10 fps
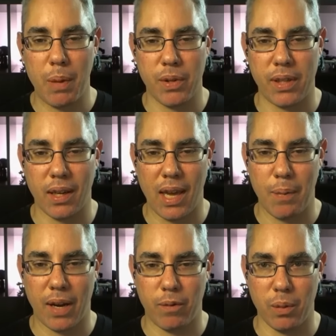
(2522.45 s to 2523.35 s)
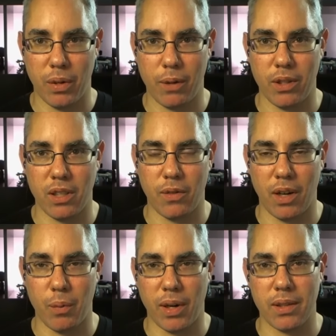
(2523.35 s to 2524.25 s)
of people saying it came back oh, from the brick, which is
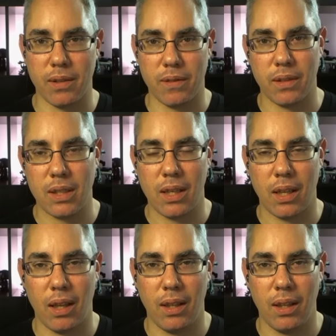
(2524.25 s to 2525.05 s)
very impressive. Back from